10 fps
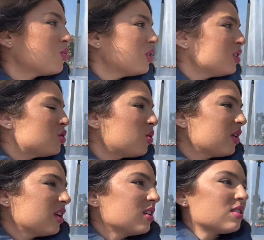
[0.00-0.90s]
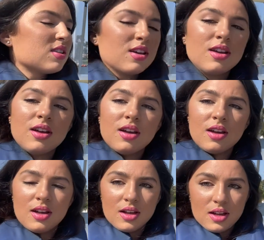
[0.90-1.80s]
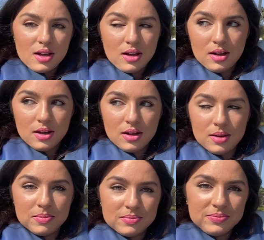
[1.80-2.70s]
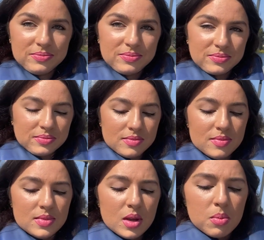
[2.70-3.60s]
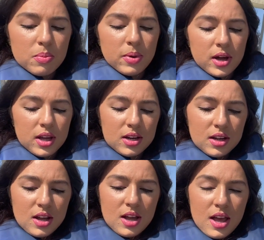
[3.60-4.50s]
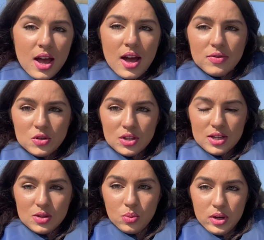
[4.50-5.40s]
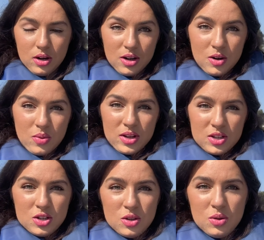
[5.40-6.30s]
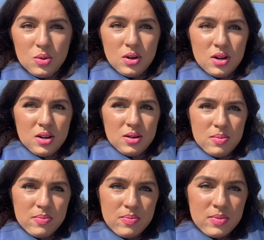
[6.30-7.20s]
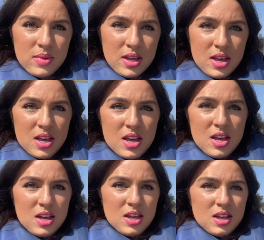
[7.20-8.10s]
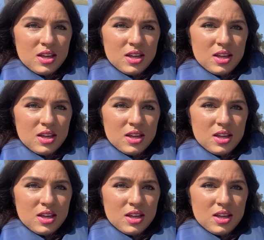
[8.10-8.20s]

would enjoy this. Oh yeah, Um, but after this, we are going to um, eat something.